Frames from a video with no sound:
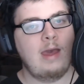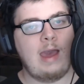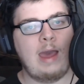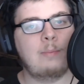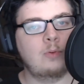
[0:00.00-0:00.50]

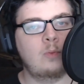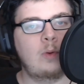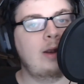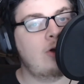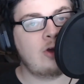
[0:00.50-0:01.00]
Apple, we're
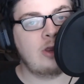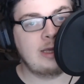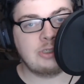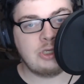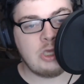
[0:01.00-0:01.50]
looking
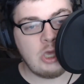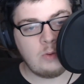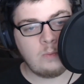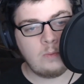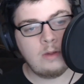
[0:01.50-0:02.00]
at
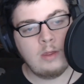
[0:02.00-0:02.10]
you.